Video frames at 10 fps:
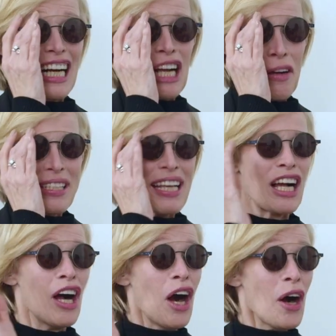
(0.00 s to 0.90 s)
And I was like,
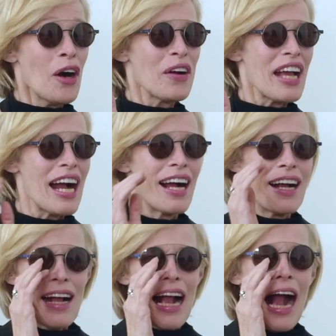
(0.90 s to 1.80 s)
"Oh yeah."
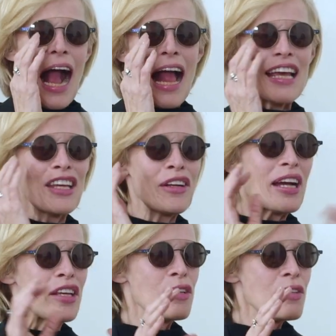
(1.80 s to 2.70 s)
And
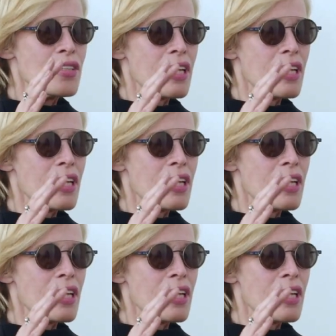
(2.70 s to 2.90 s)
I used